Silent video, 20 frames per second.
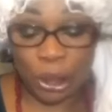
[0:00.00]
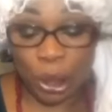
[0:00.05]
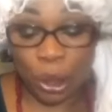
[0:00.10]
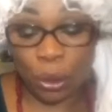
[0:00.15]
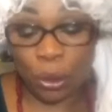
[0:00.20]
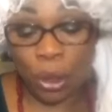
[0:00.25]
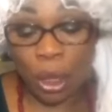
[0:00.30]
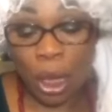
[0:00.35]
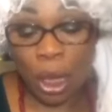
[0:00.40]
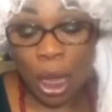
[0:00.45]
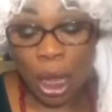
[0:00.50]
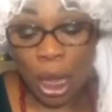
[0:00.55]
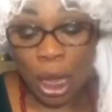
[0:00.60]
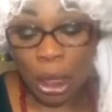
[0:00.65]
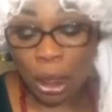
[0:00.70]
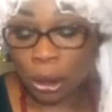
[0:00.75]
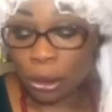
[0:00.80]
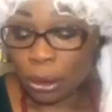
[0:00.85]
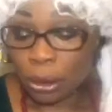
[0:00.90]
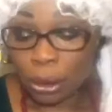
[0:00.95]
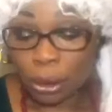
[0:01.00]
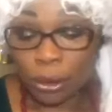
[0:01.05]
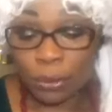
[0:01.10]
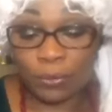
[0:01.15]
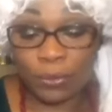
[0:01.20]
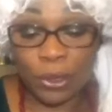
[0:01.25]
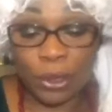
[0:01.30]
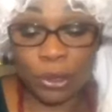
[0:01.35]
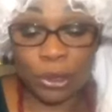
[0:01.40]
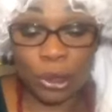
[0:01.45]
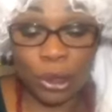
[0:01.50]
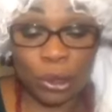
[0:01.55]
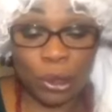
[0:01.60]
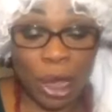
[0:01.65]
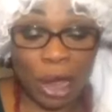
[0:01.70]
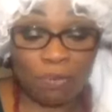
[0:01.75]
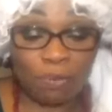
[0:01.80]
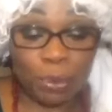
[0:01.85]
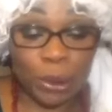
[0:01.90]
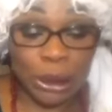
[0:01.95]
you know. If you
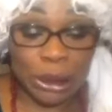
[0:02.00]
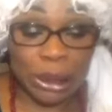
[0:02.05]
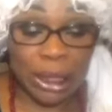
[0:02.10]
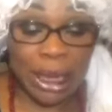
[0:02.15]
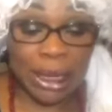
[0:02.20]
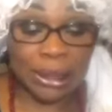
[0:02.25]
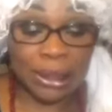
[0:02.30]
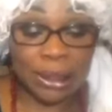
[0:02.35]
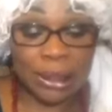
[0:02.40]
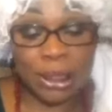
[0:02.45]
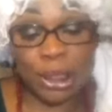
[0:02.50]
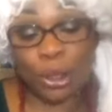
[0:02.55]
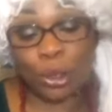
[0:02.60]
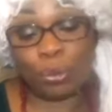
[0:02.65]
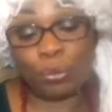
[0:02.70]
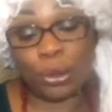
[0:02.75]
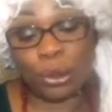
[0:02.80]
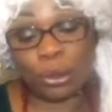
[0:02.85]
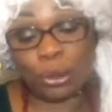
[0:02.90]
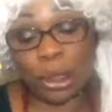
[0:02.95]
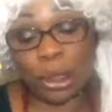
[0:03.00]
have business, you know,